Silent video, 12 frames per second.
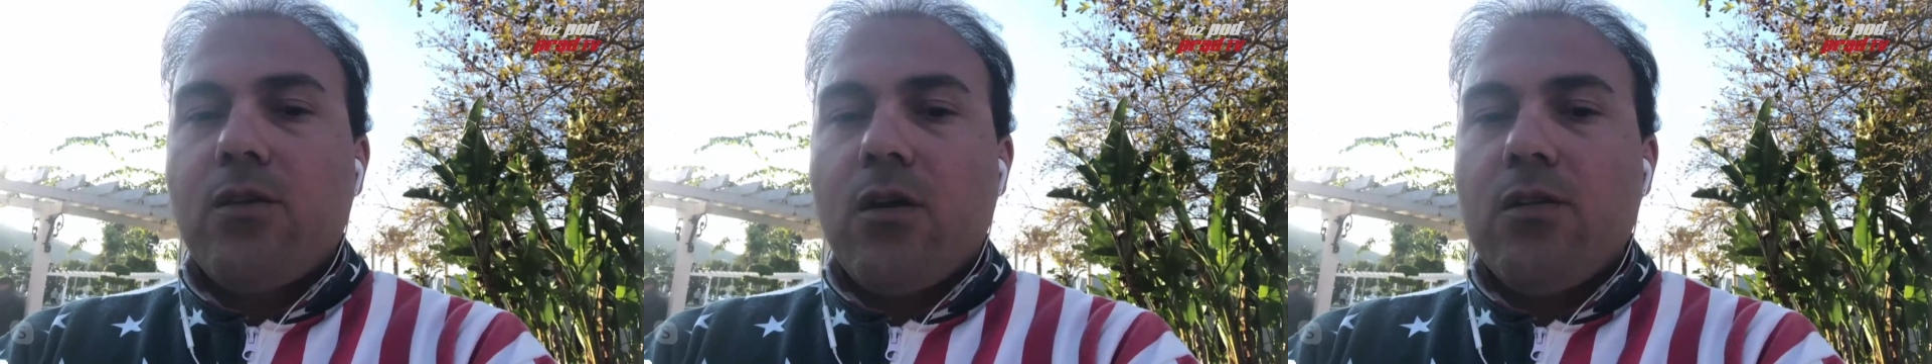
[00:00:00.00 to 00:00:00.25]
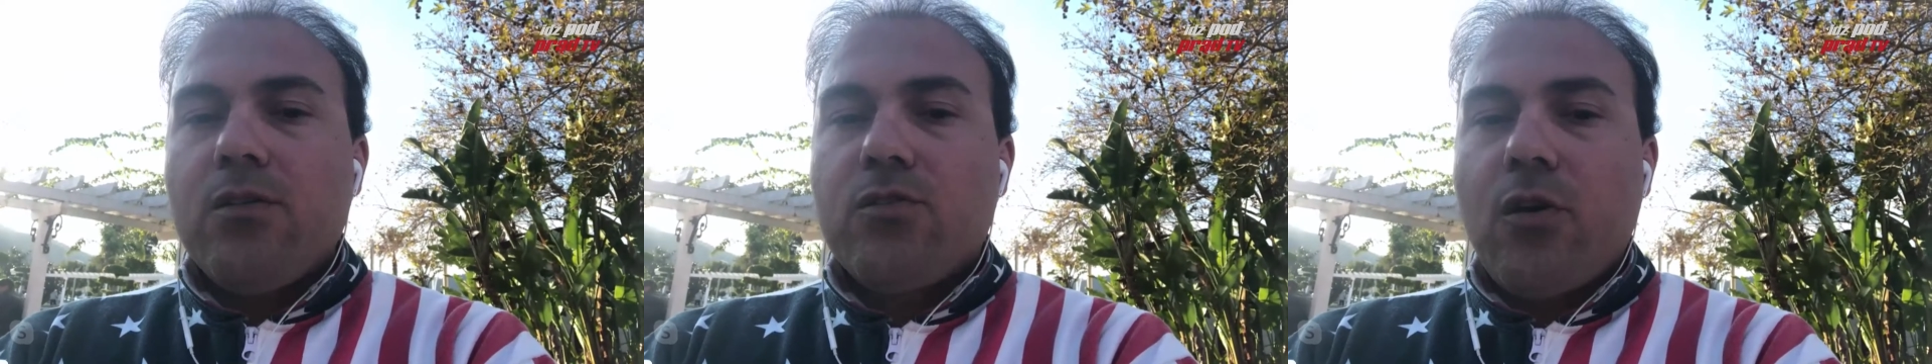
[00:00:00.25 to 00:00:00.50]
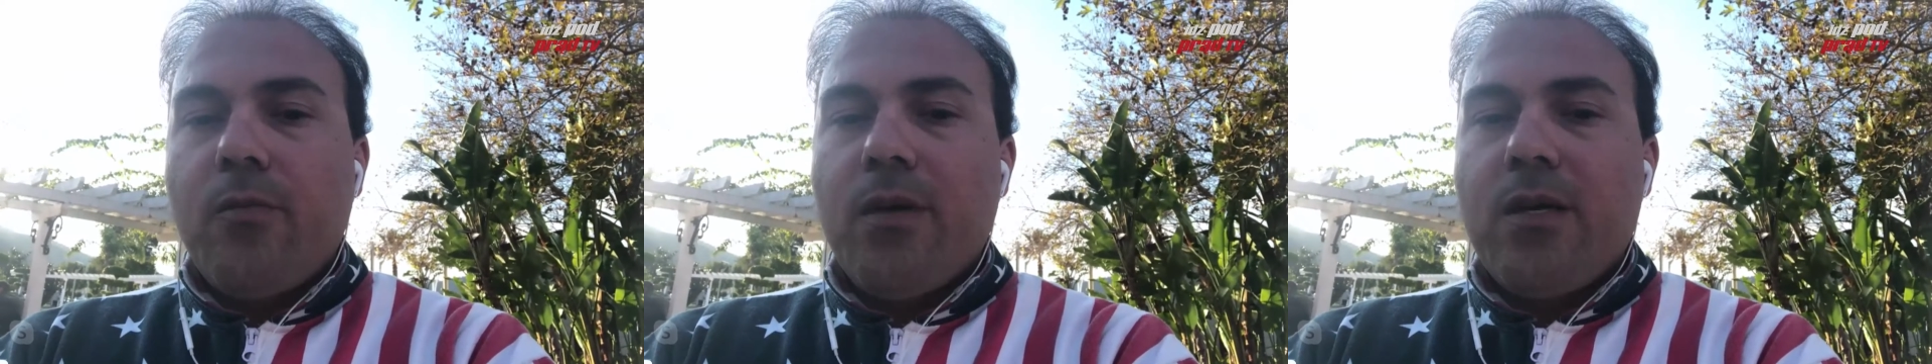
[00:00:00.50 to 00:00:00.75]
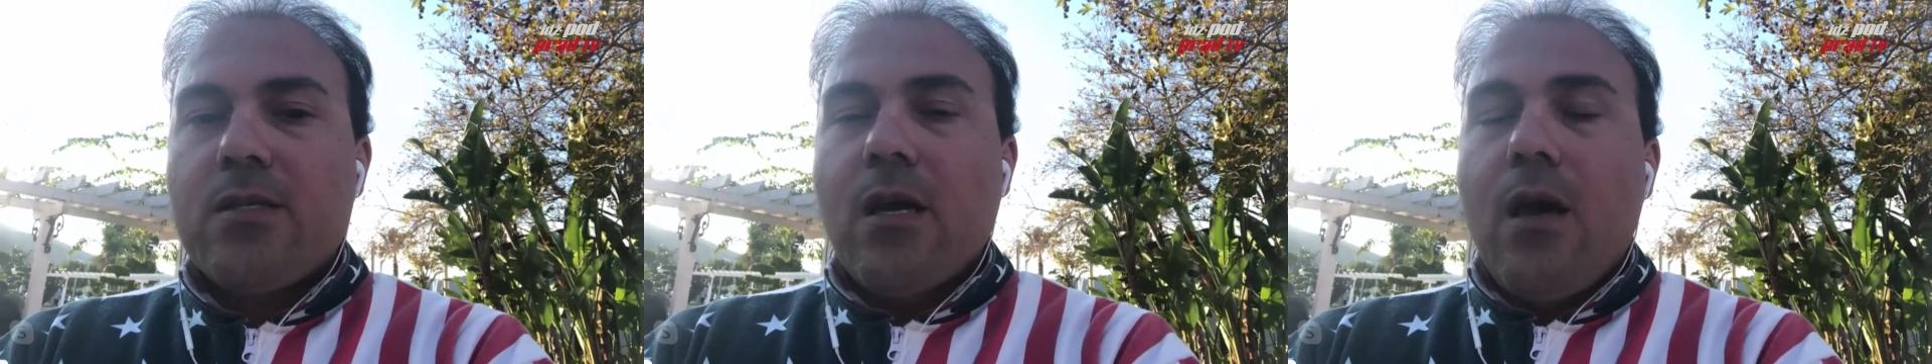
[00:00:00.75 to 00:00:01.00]
and Donald
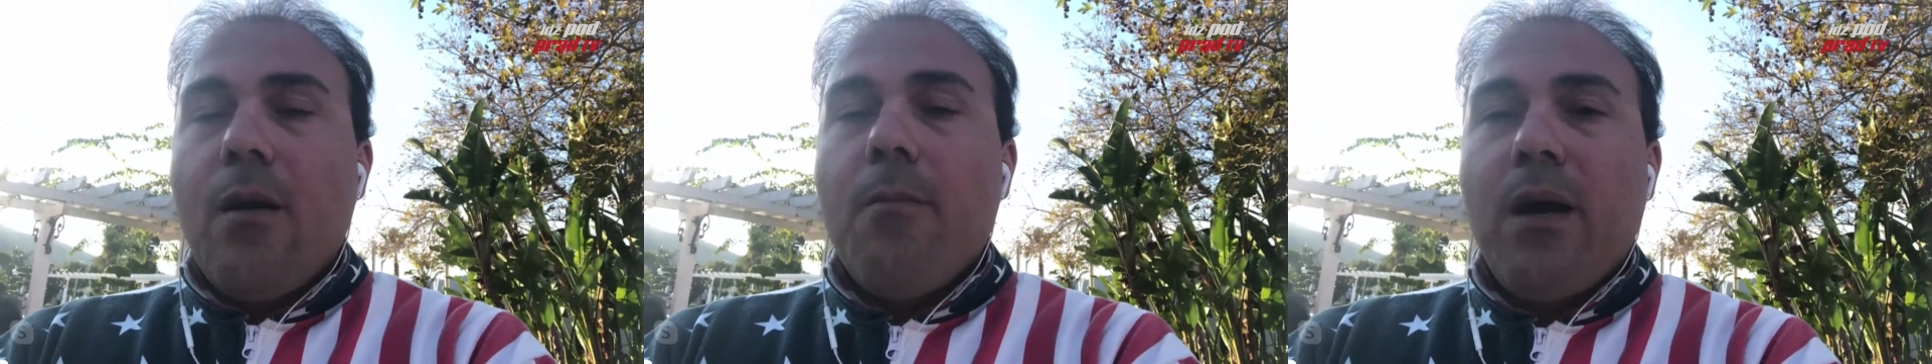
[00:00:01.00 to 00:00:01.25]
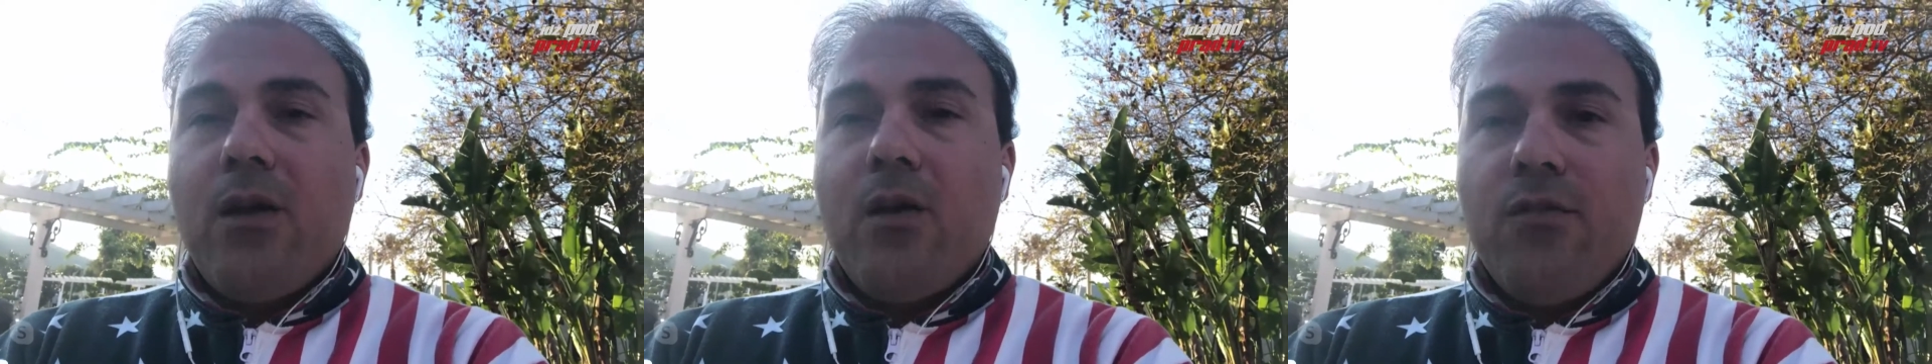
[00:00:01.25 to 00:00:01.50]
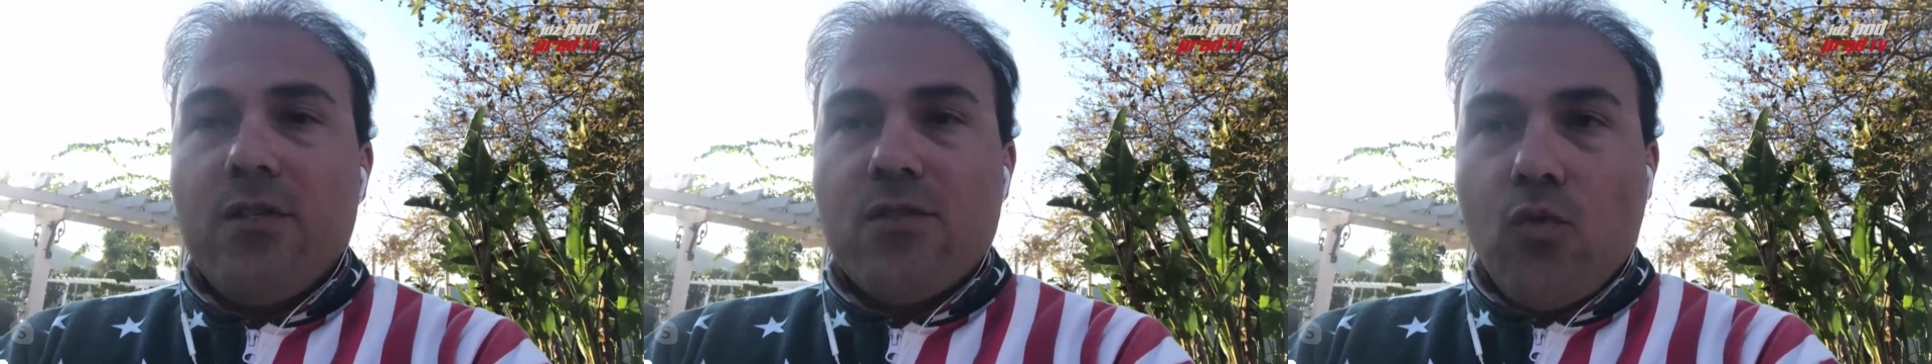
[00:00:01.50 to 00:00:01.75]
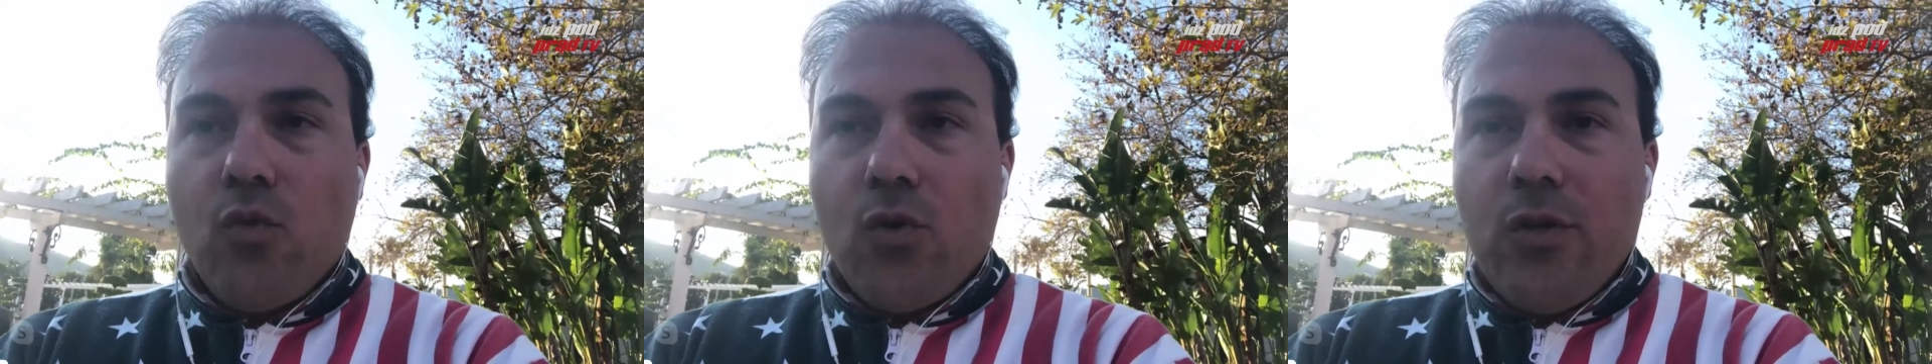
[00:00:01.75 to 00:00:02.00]
Trump is man of his